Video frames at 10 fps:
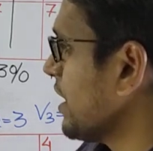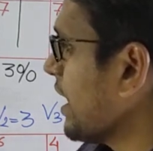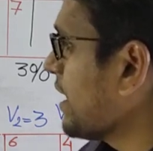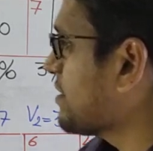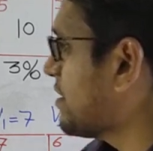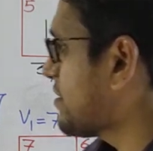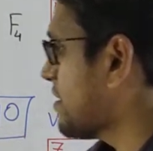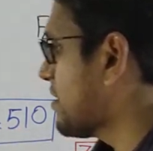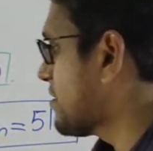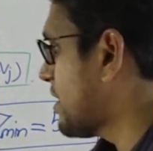and this
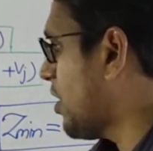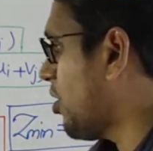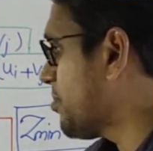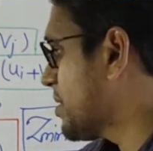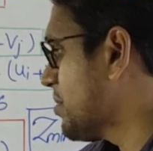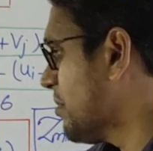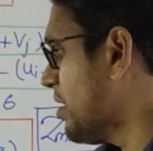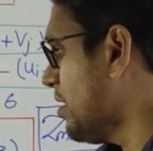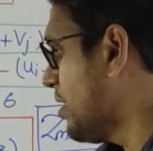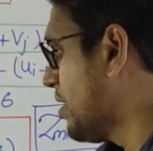is the
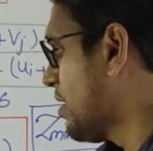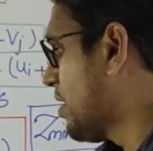optimal